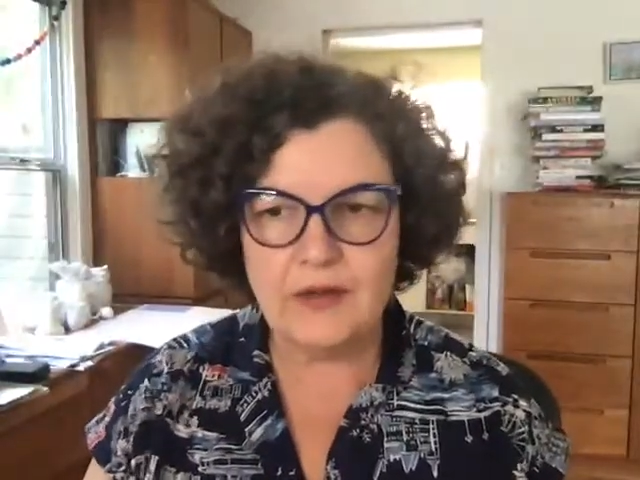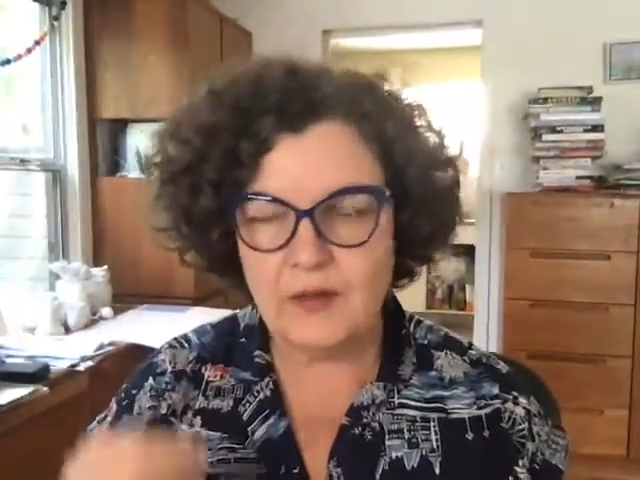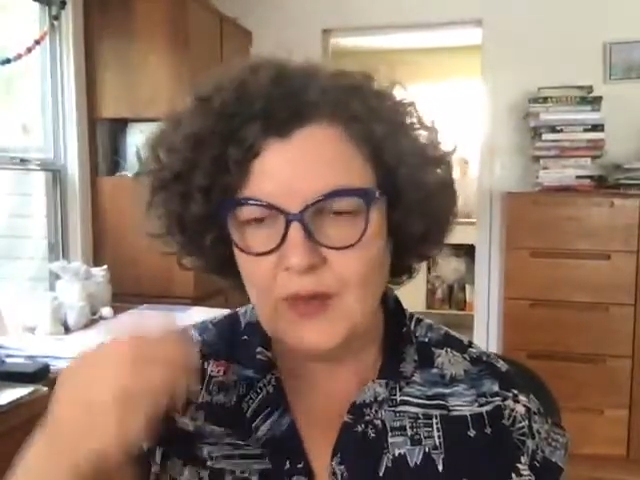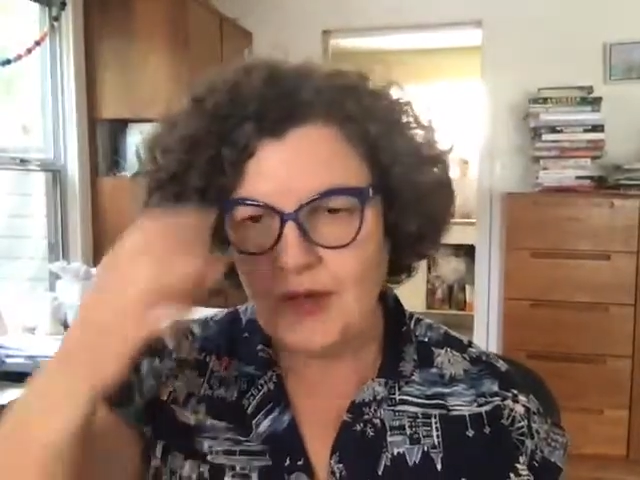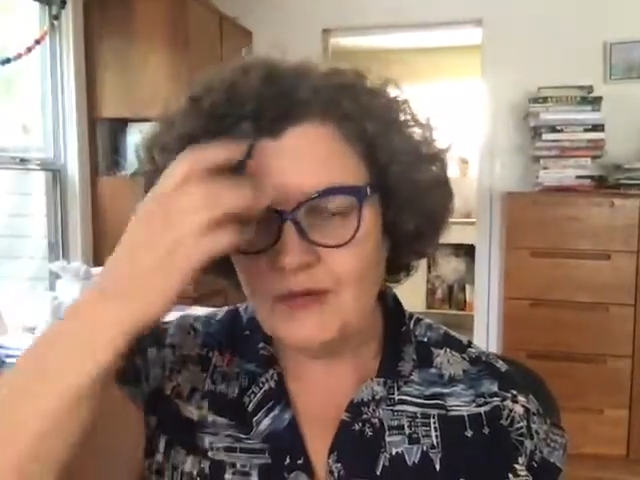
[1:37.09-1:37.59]
You
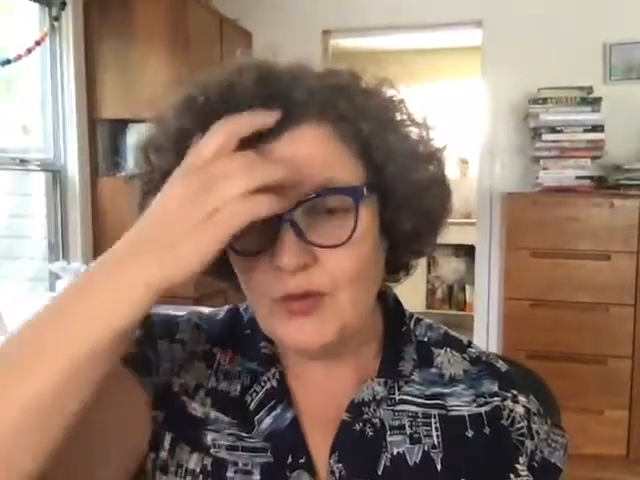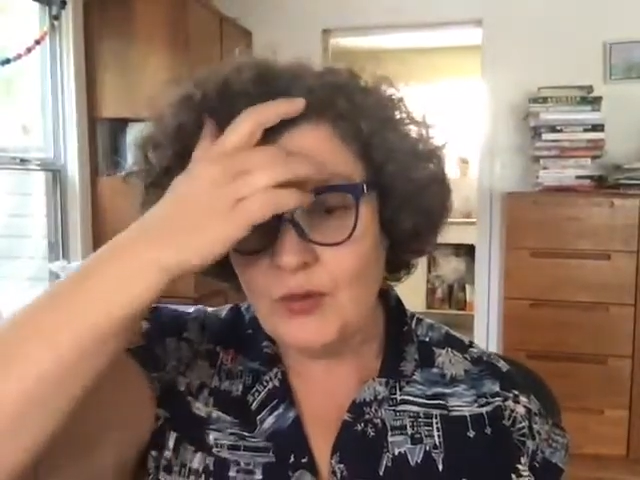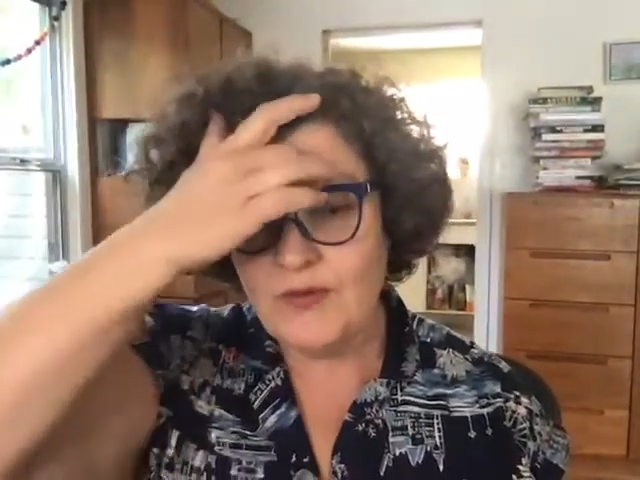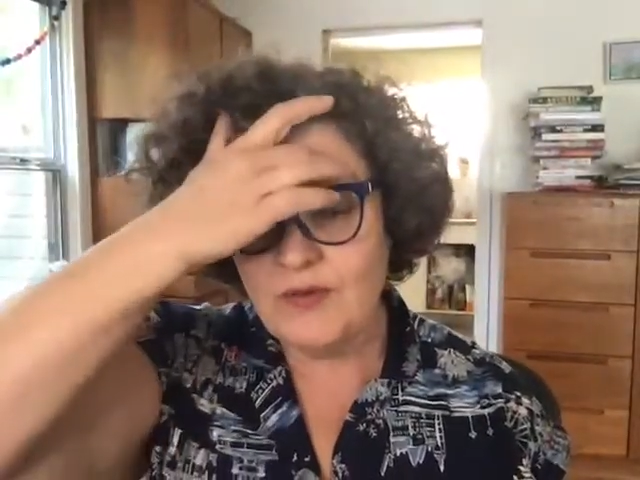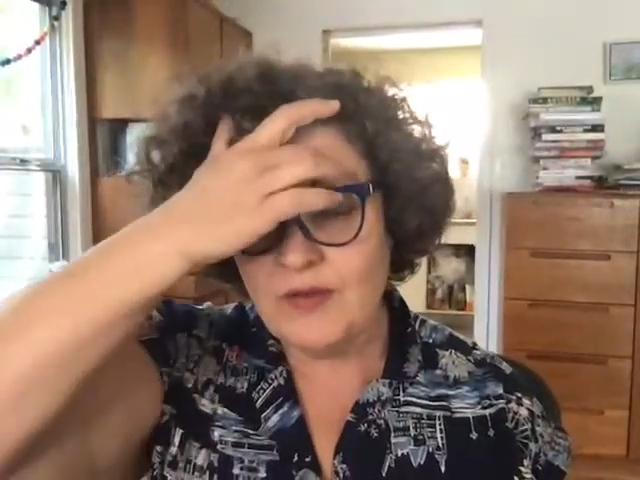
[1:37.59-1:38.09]
may have
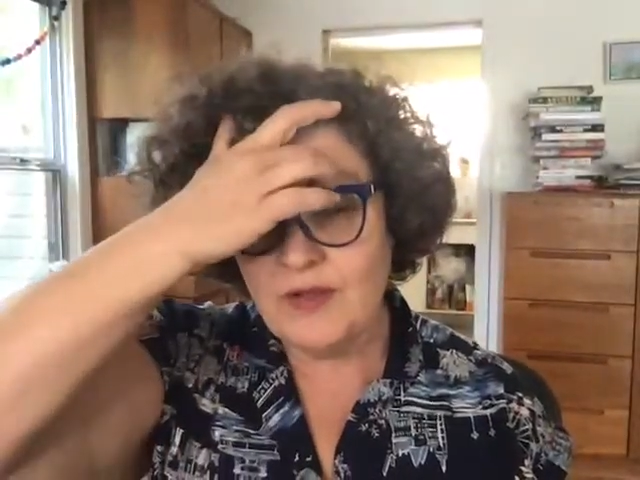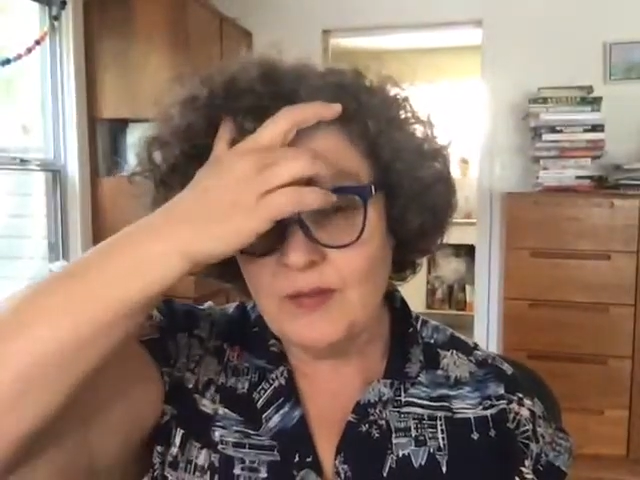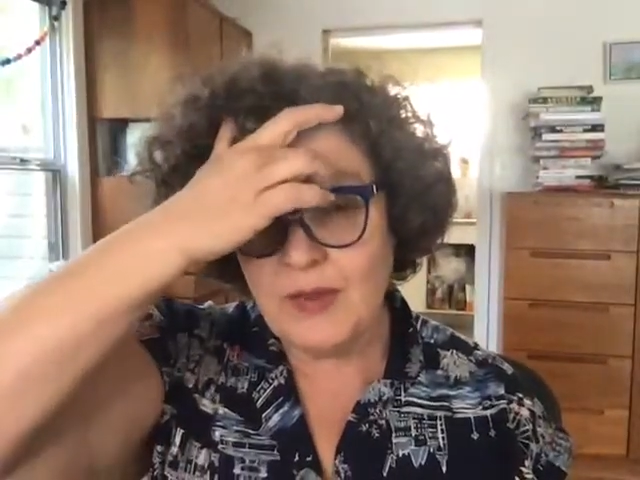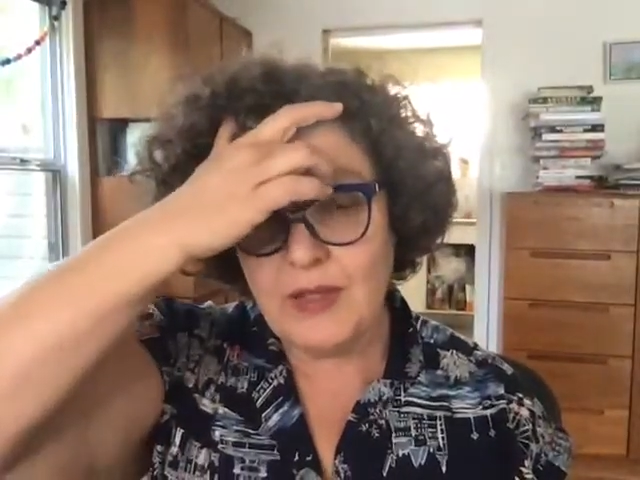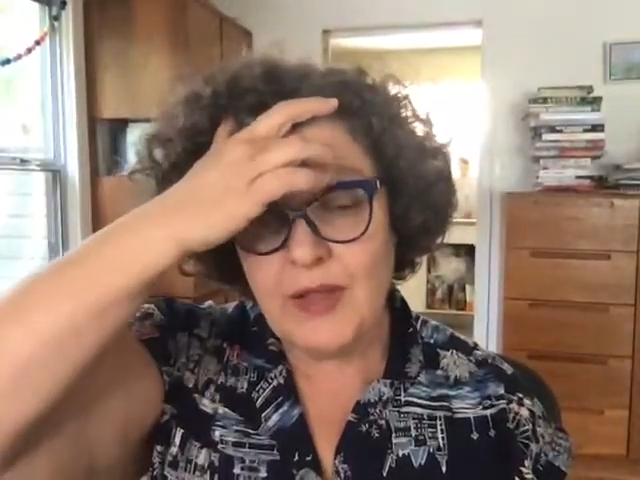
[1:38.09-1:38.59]
noticed it in
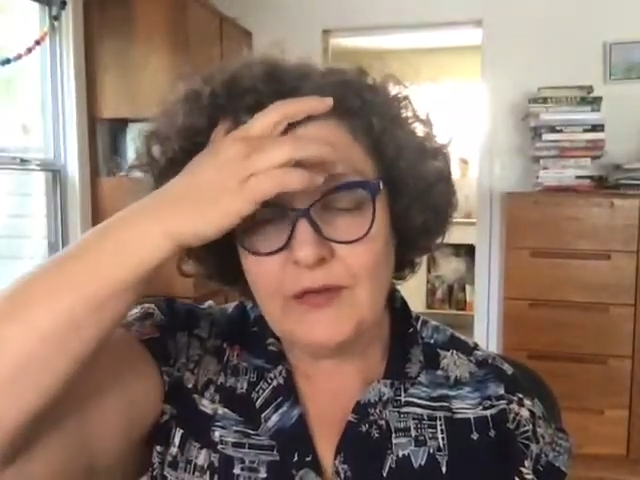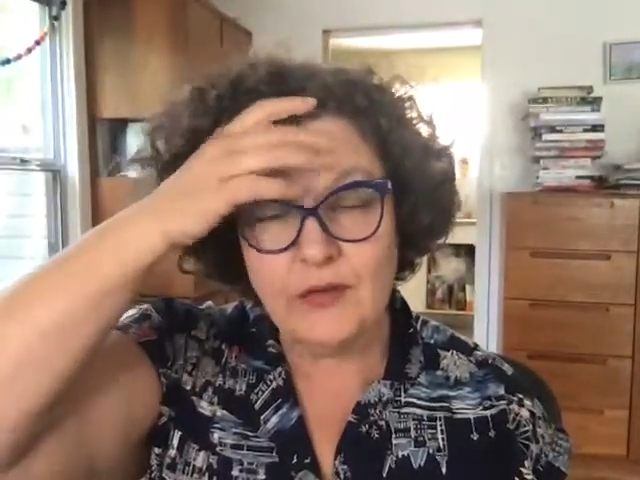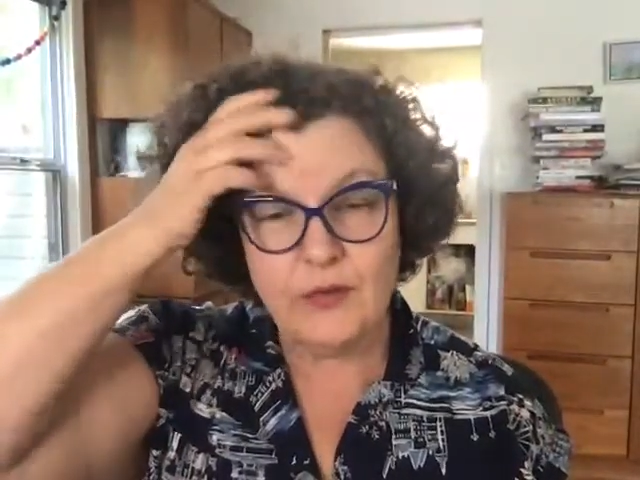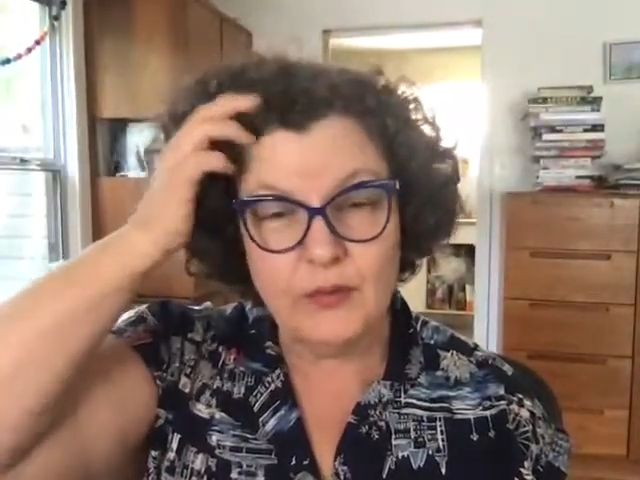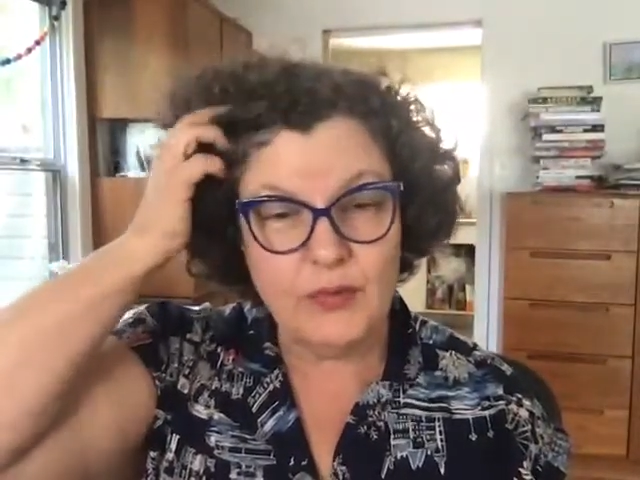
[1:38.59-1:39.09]
my
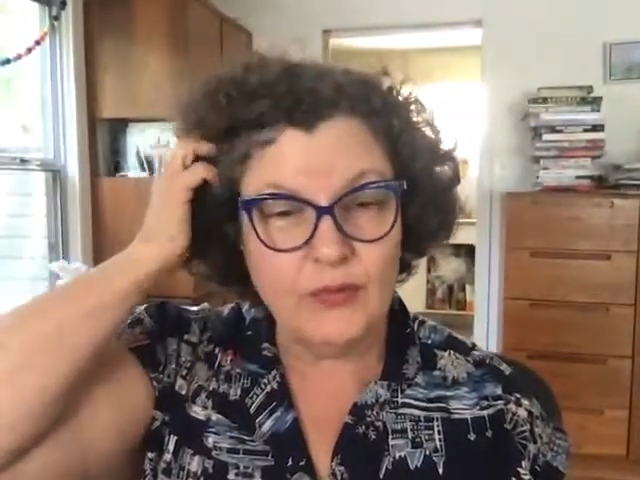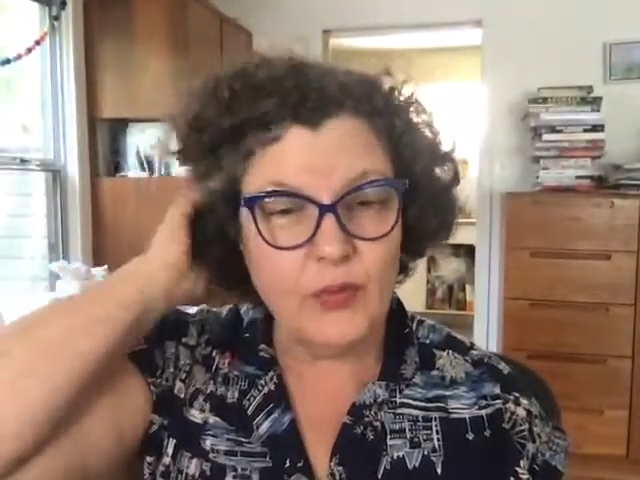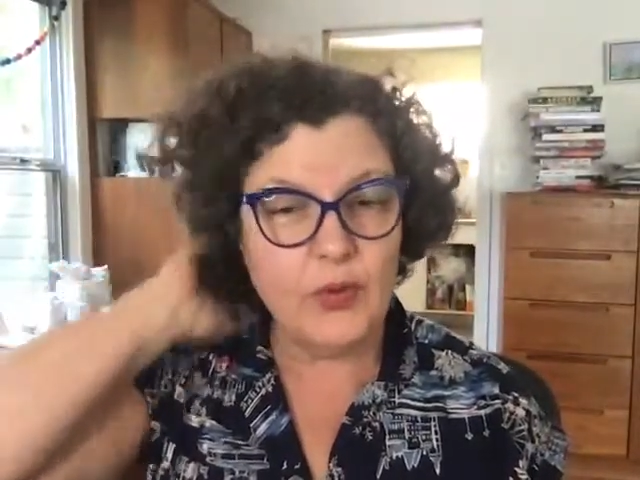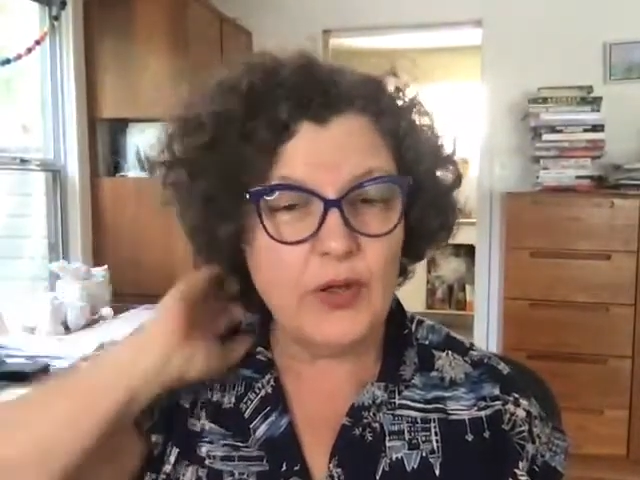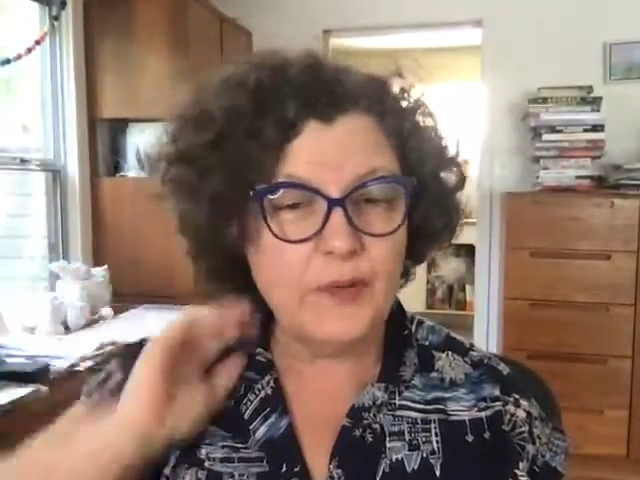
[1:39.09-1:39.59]
classroom
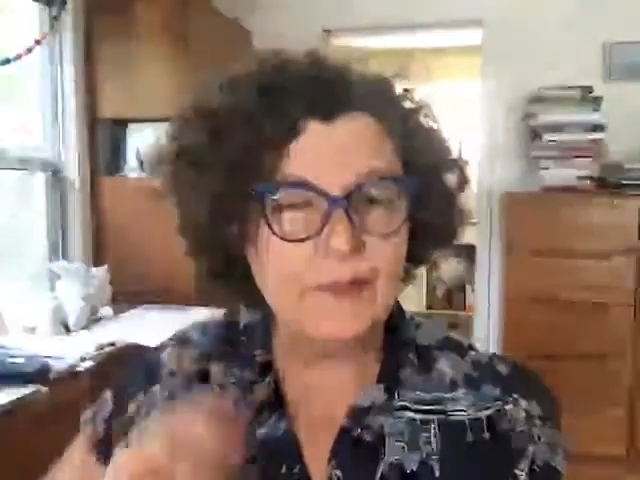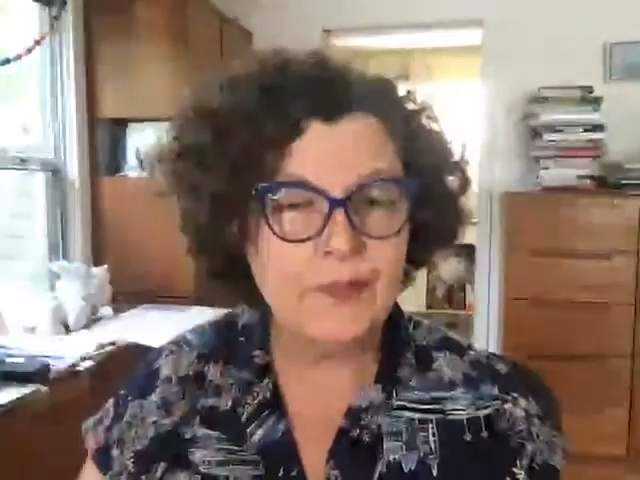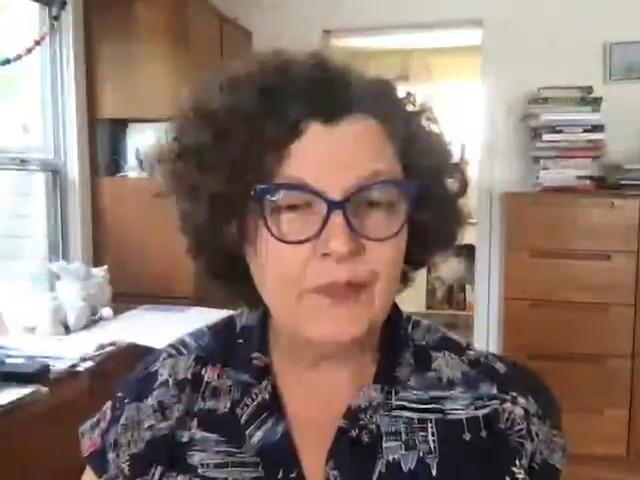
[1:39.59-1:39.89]
before.